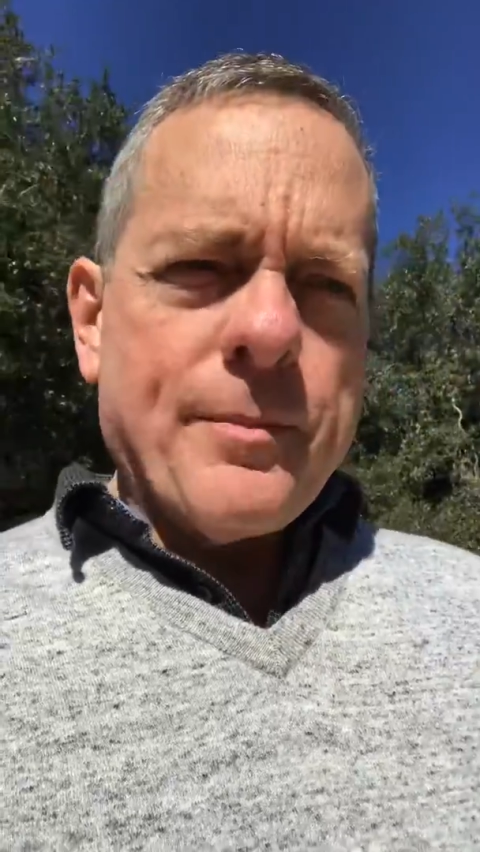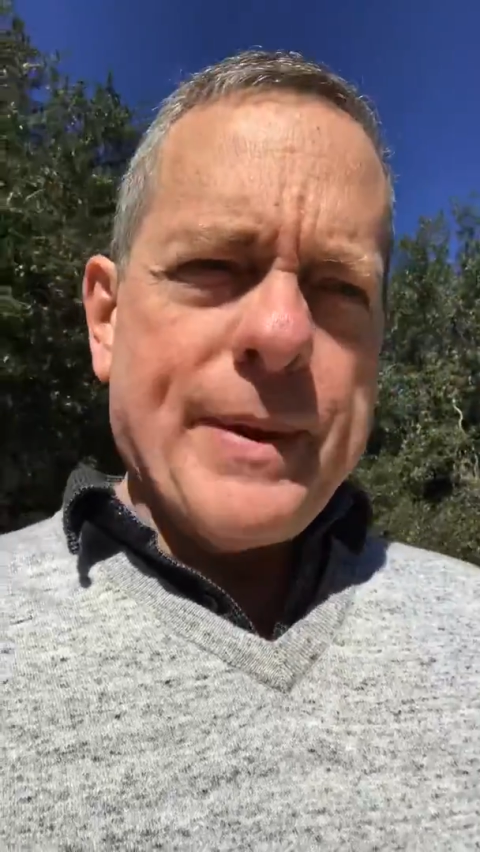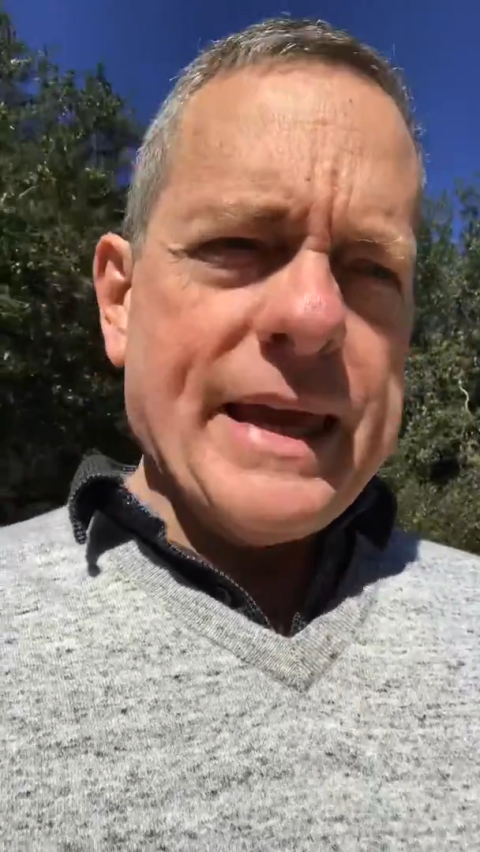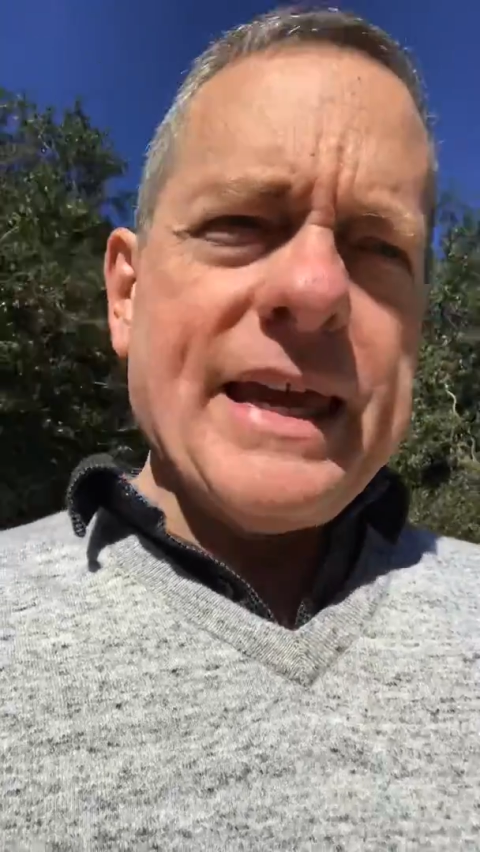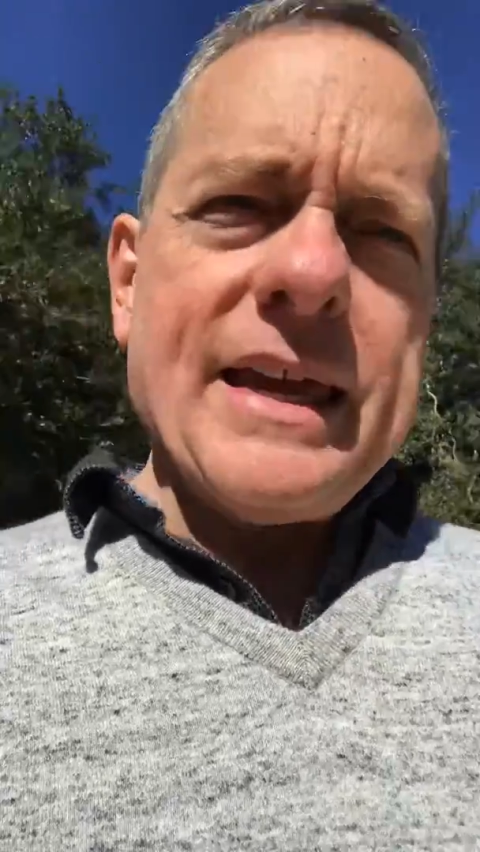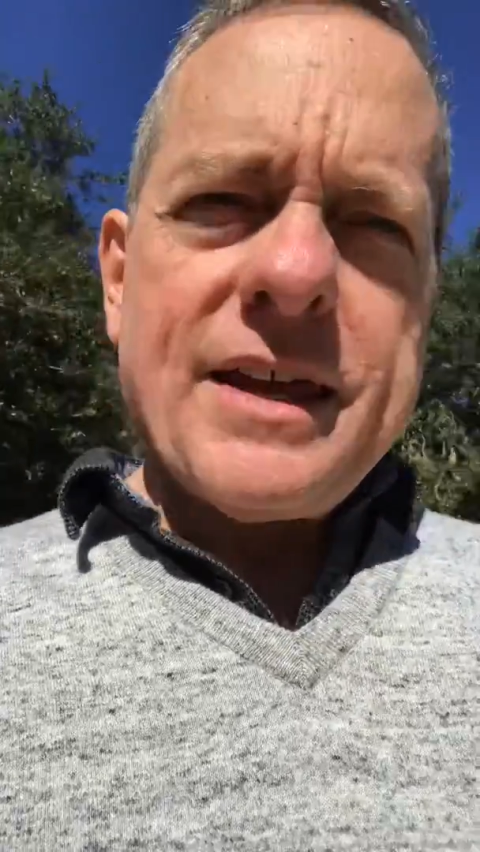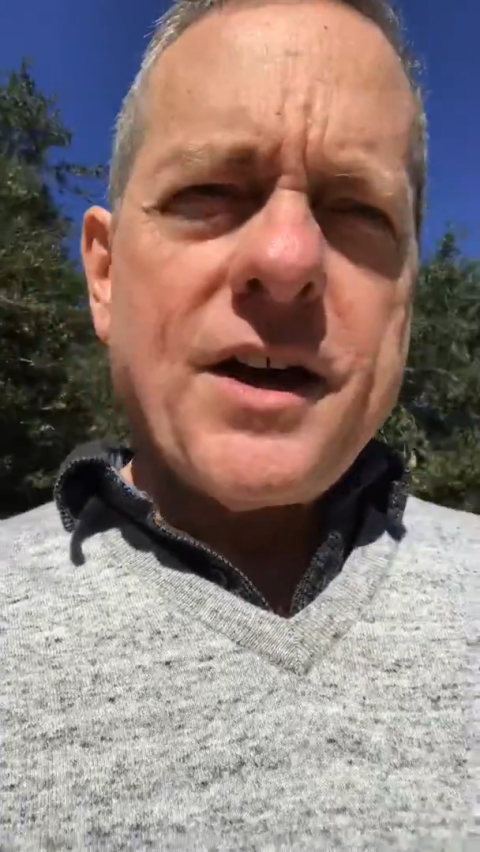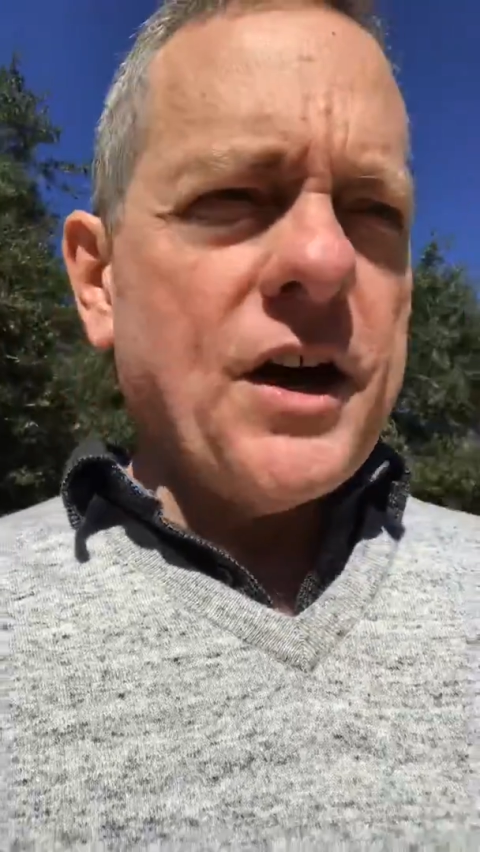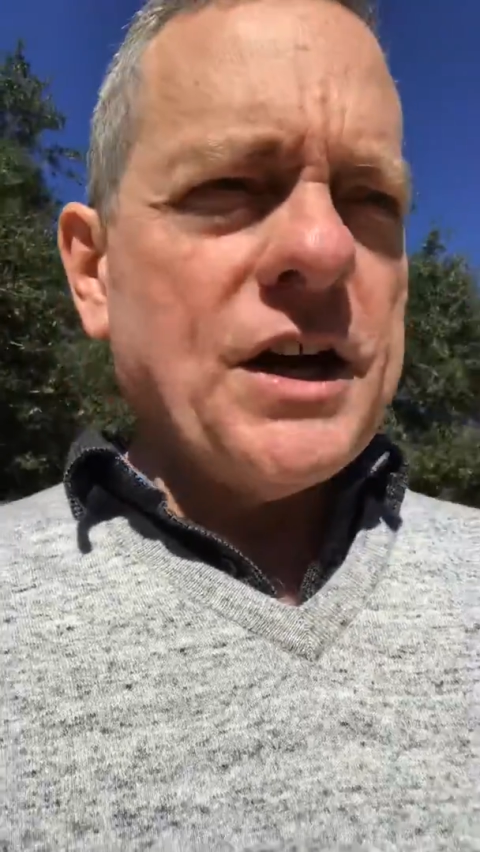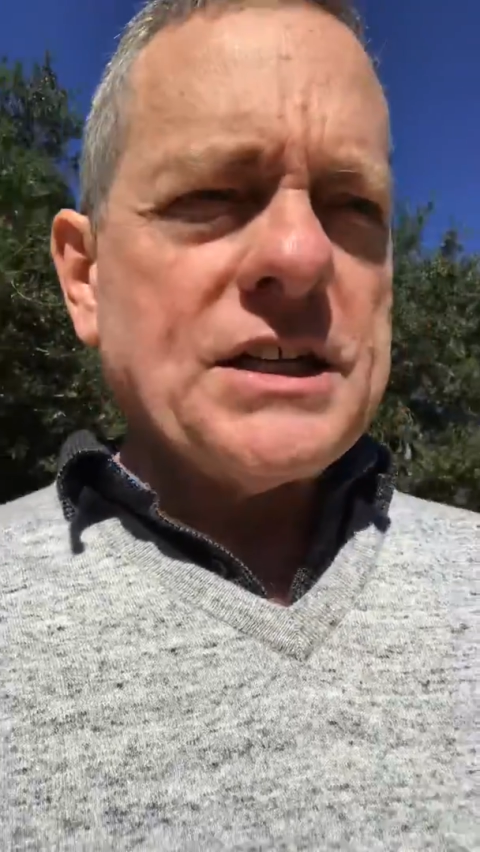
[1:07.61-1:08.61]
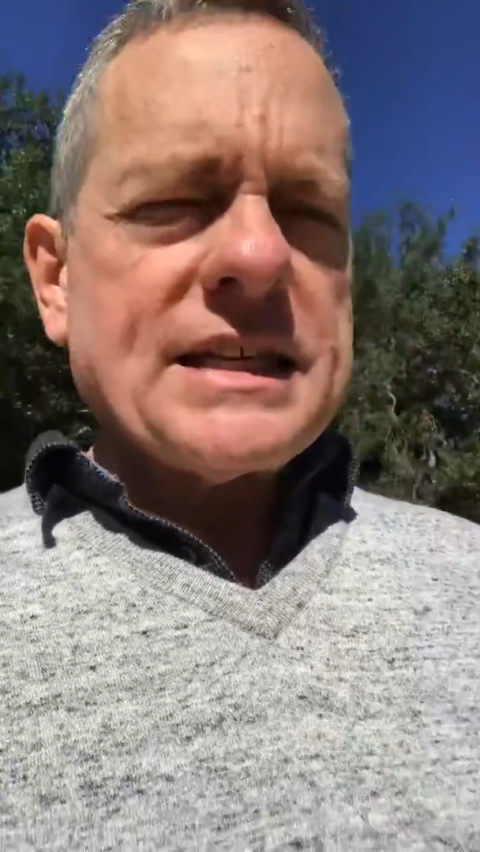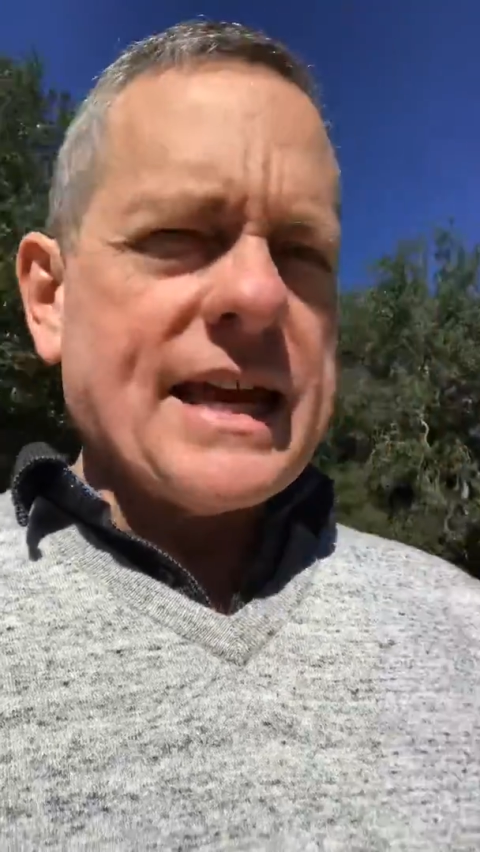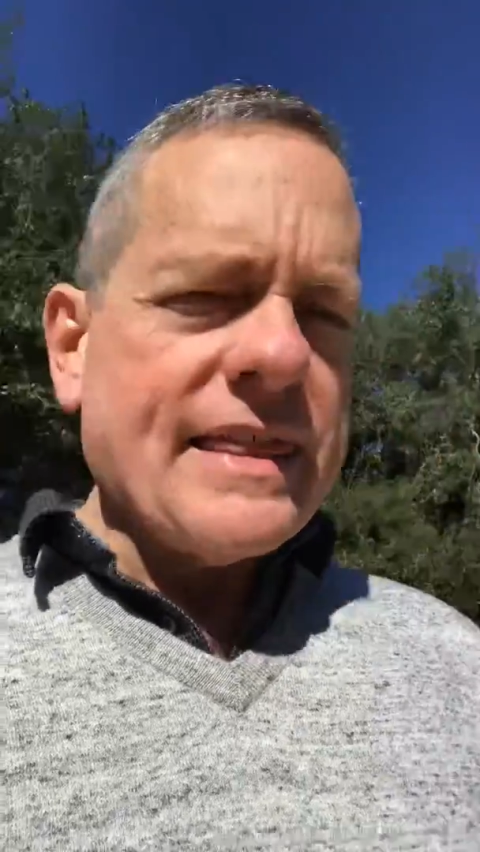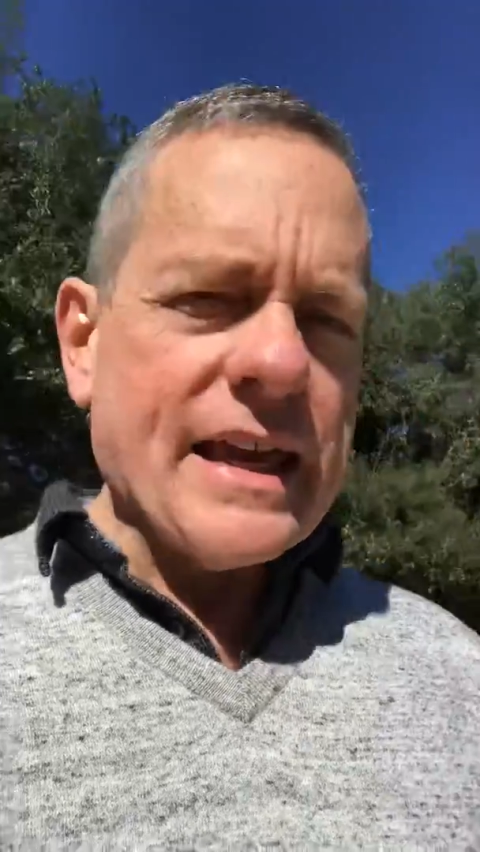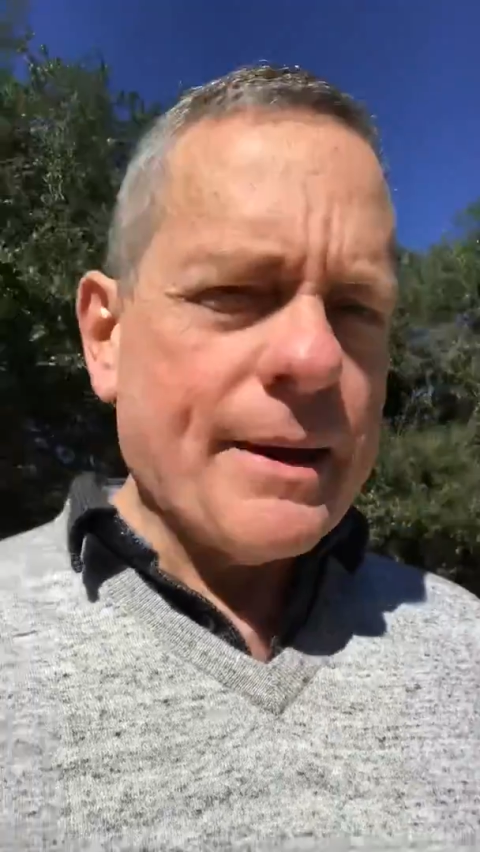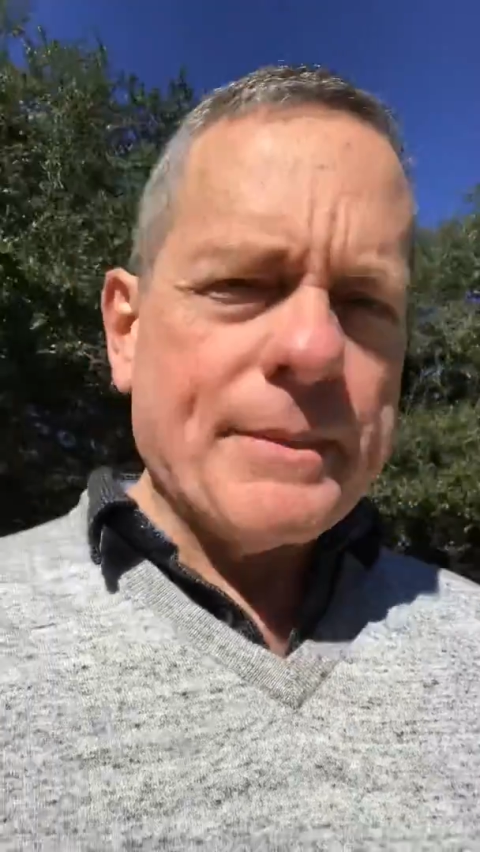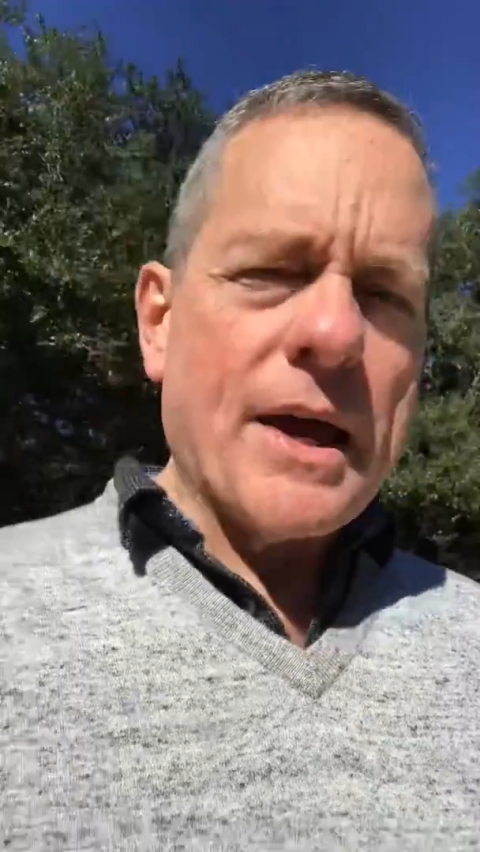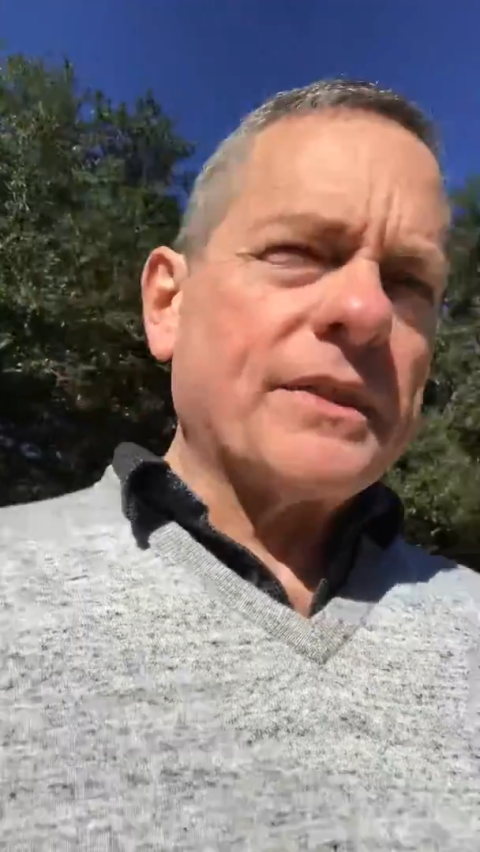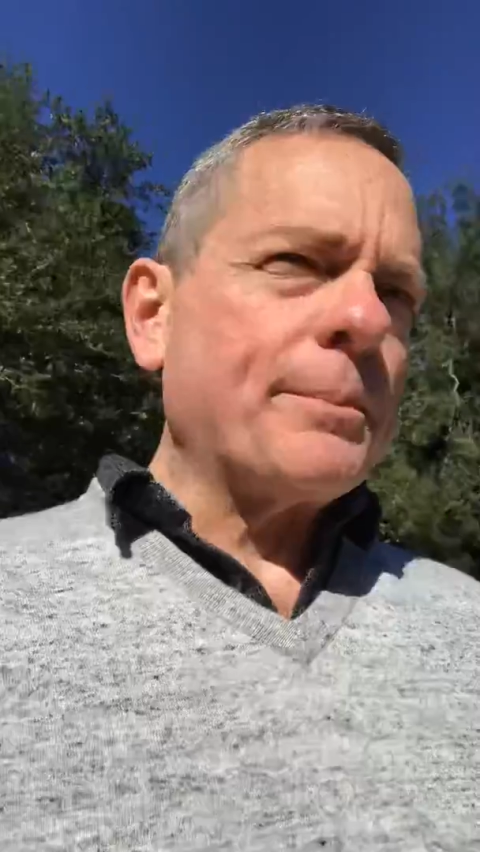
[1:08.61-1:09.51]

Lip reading: because I think I'm not